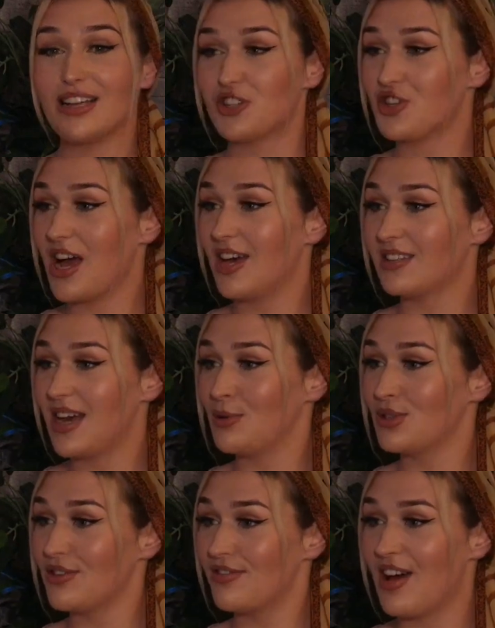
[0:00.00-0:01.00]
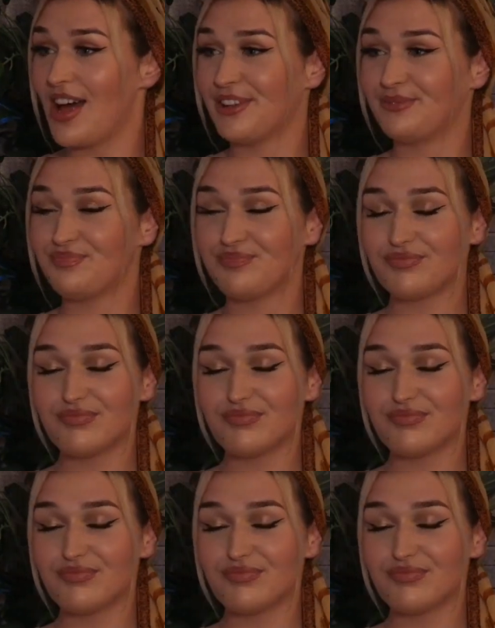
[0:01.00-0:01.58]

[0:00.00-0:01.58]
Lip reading: But as a child, I was a fan.